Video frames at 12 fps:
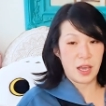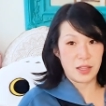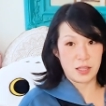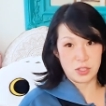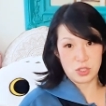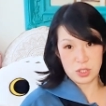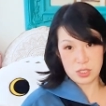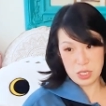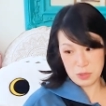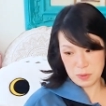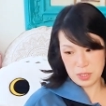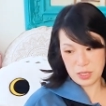and then just
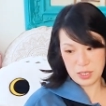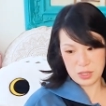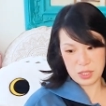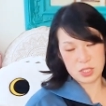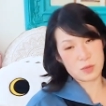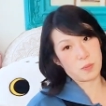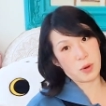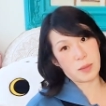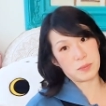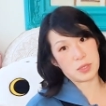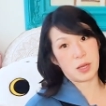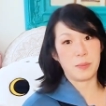keep it like this
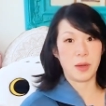propped up